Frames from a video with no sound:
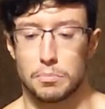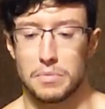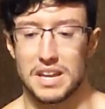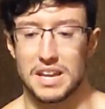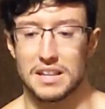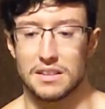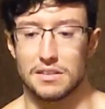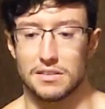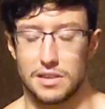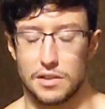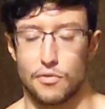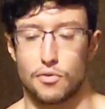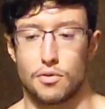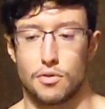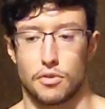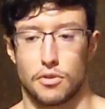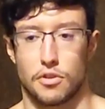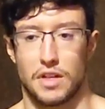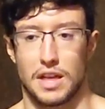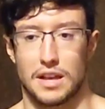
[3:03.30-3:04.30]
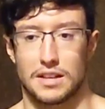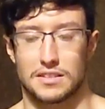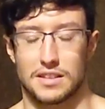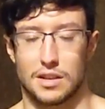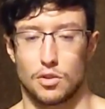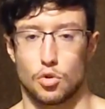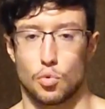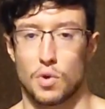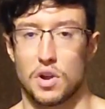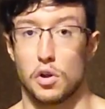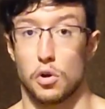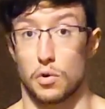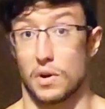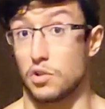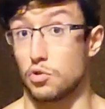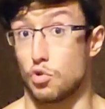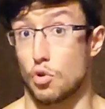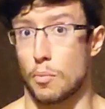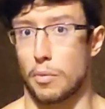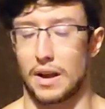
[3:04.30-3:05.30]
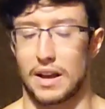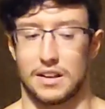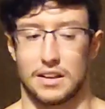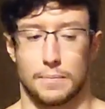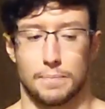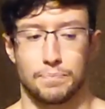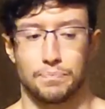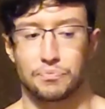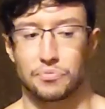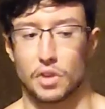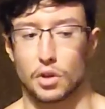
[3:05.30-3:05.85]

mean different things in the way you're going to apply them.